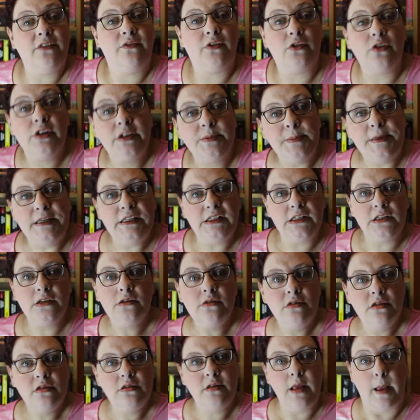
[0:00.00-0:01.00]
for Christmas.
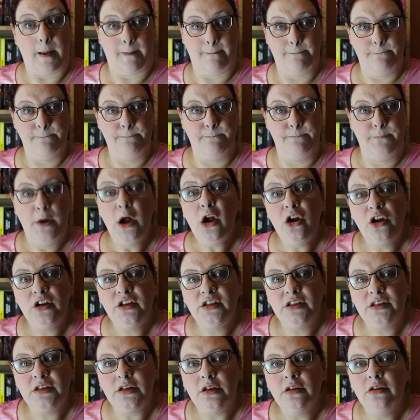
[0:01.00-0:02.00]

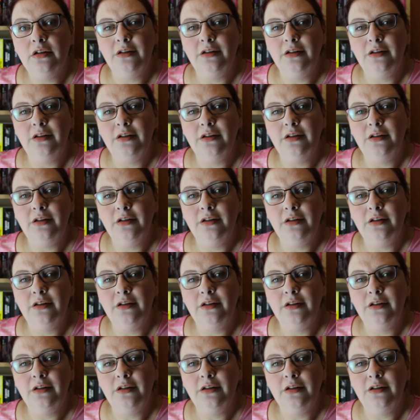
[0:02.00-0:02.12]
Books!